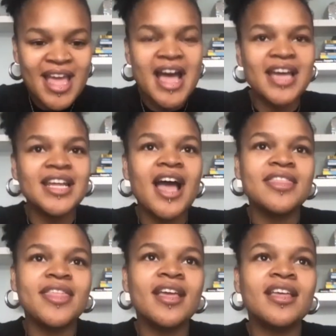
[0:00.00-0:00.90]
and i
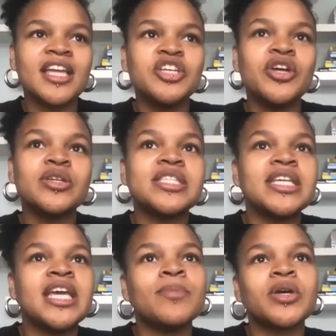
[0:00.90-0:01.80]
think like you don't see
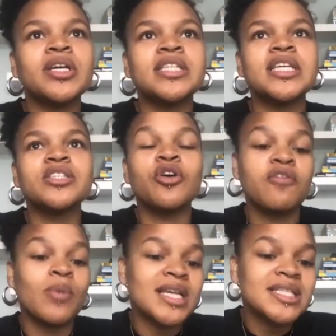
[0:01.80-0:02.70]
it because it's off
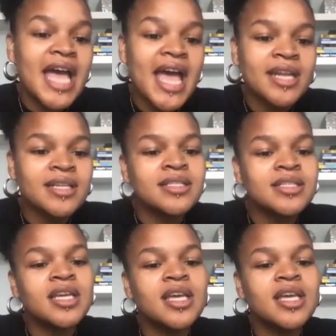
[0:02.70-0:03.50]
west end